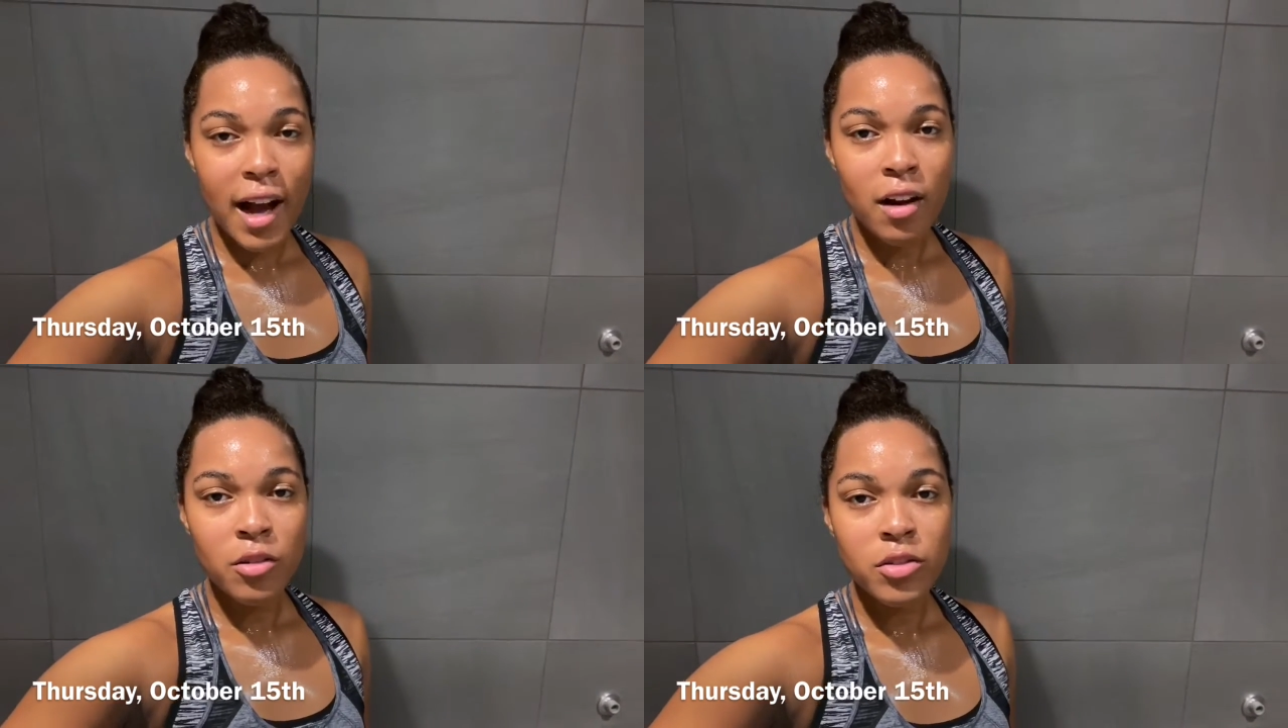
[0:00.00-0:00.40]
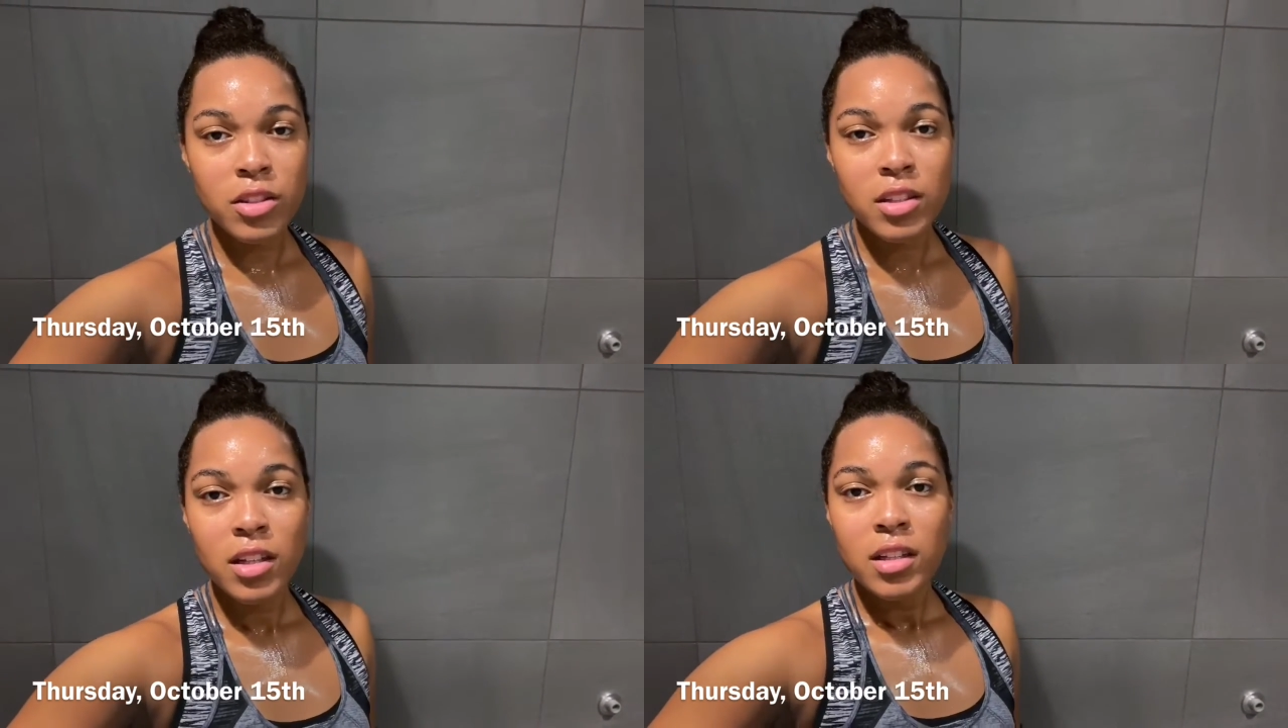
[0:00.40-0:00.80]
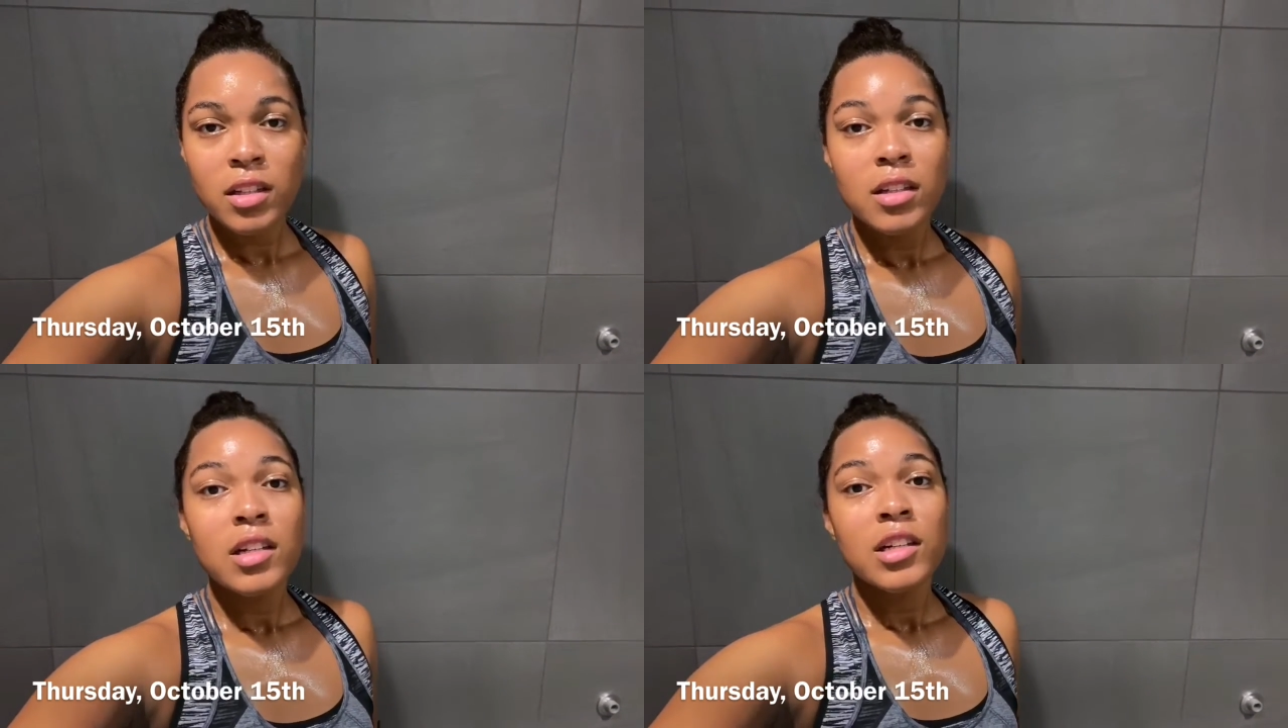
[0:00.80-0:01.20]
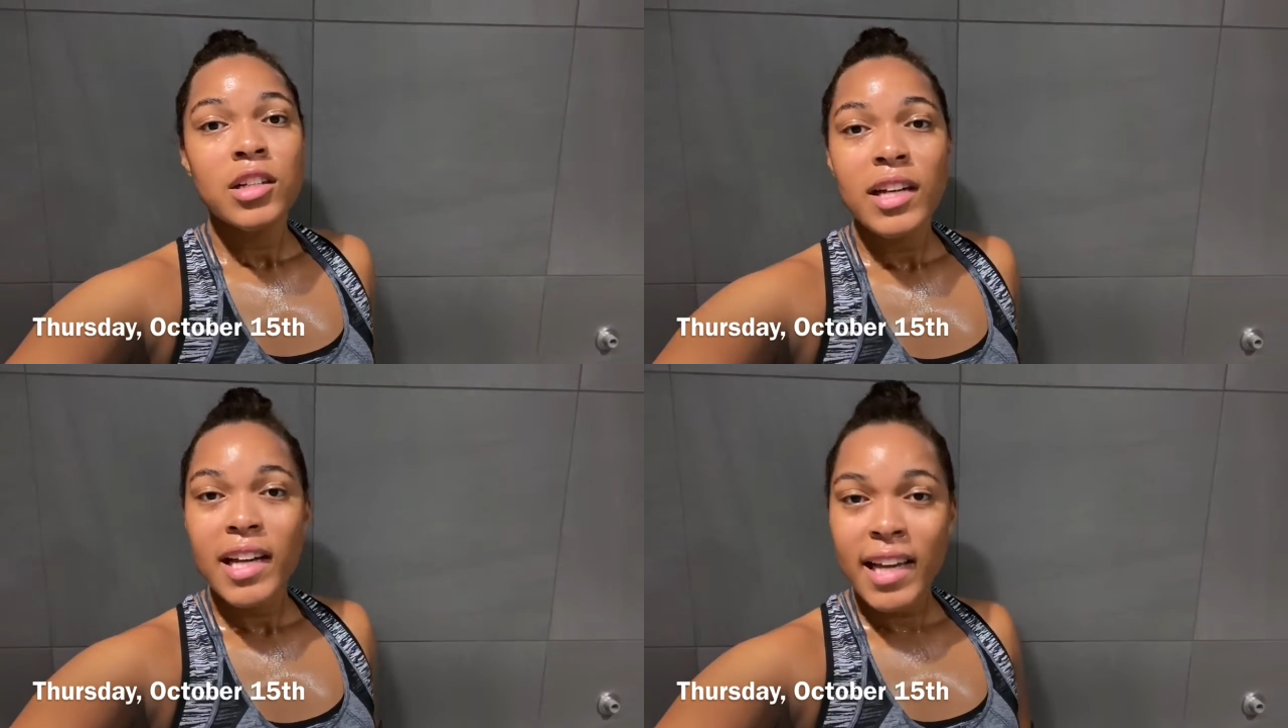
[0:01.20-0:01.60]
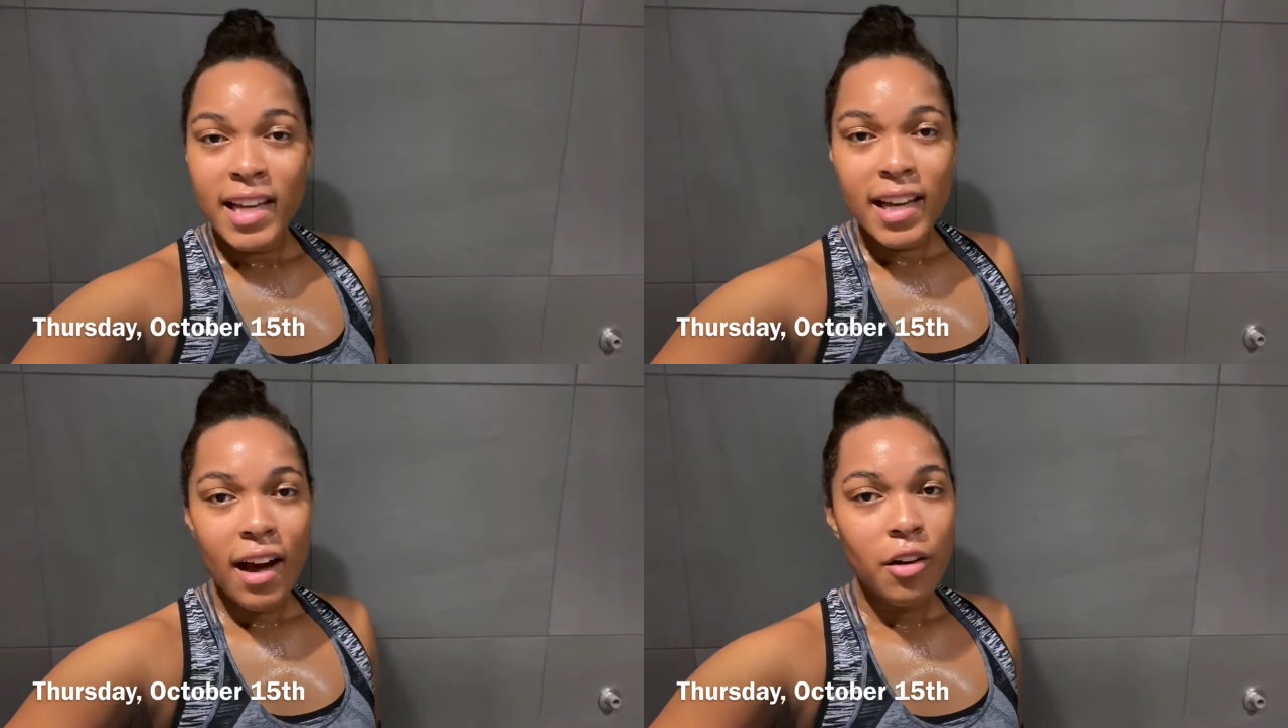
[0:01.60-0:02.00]
house,
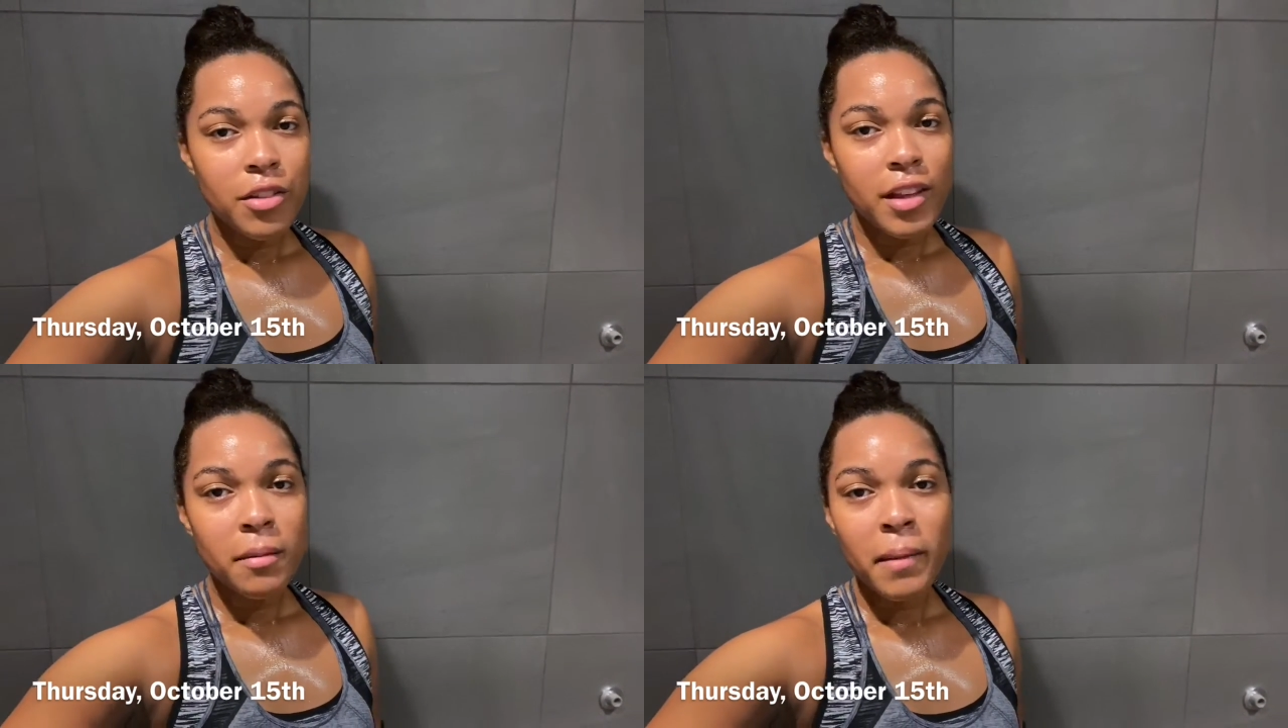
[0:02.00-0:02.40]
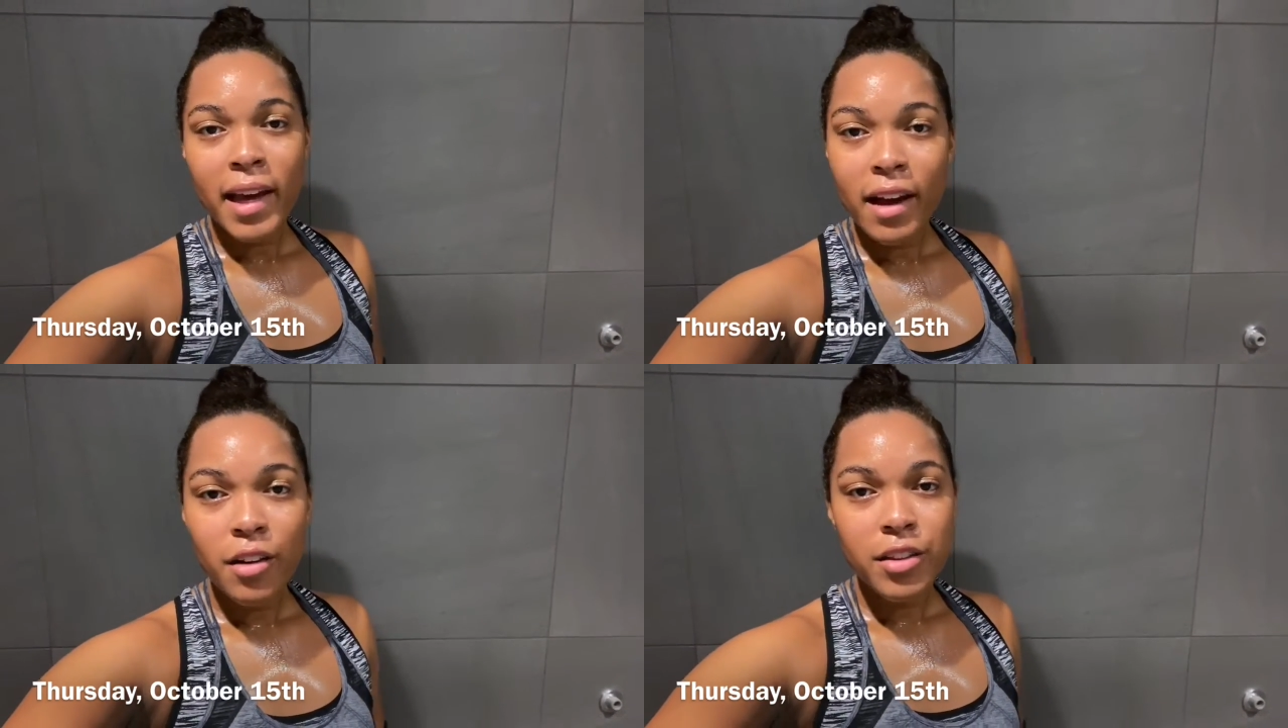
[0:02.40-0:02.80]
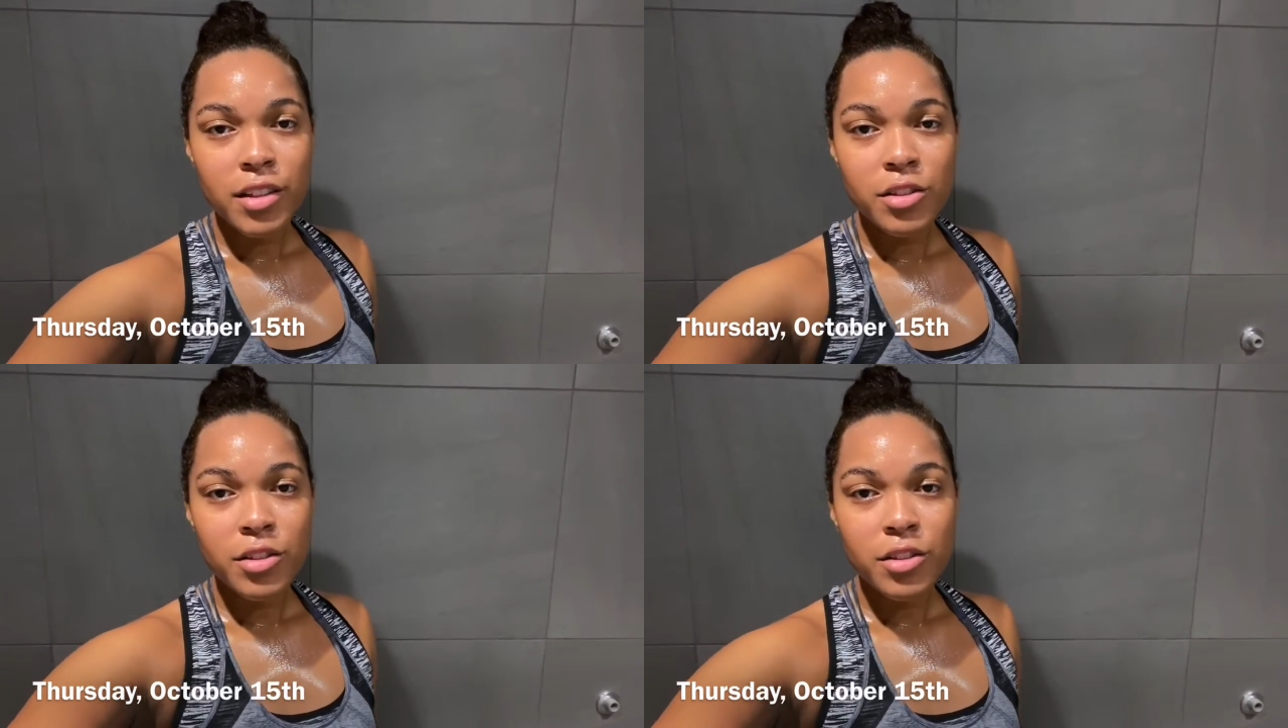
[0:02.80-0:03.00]
eat healthy, make healthy